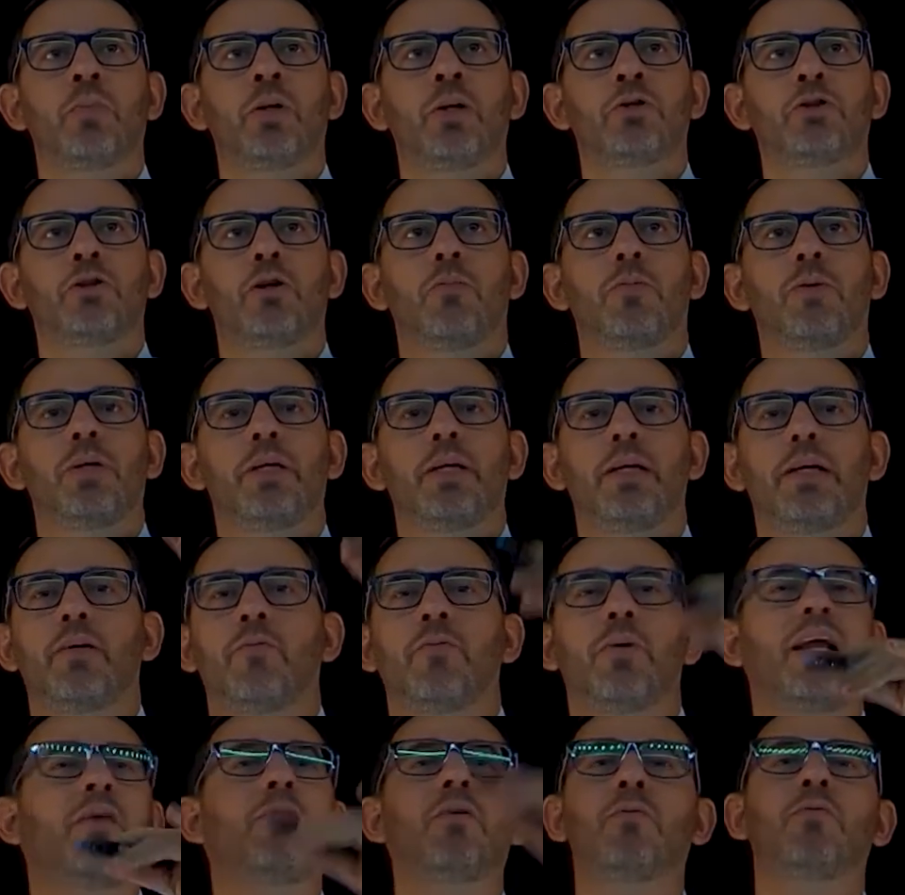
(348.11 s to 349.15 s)
So
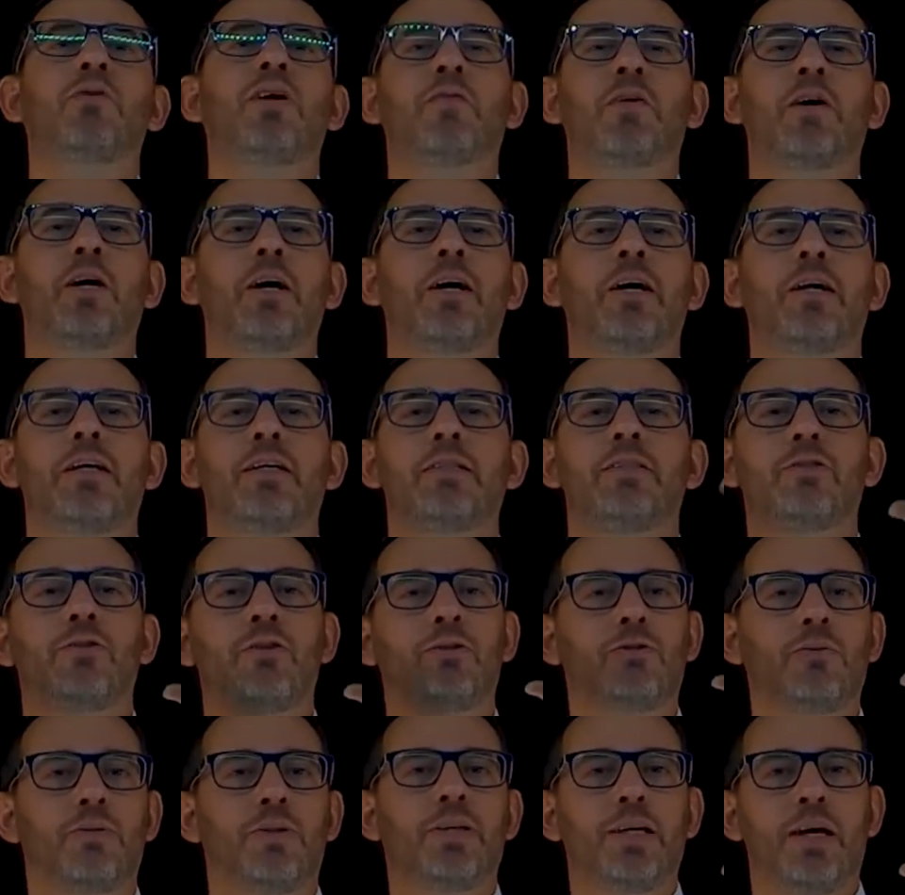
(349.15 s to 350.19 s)
whenever we have currents, we
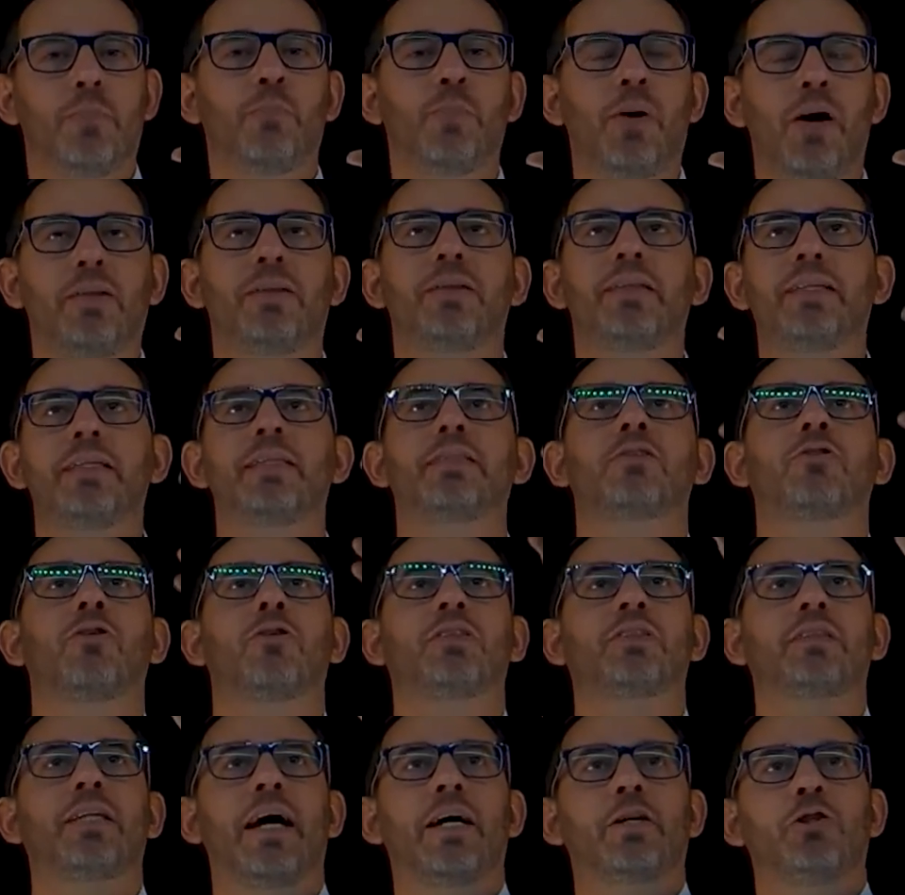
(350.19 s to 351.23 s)
need to think about this
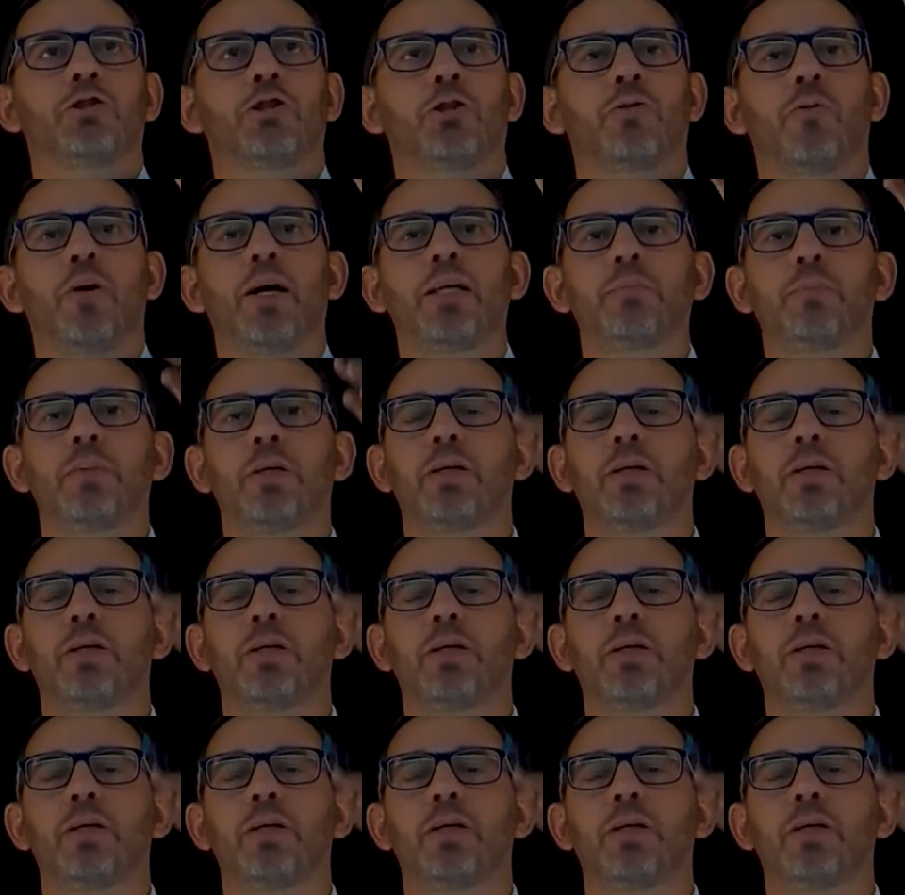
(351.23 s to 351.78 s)
construction, right?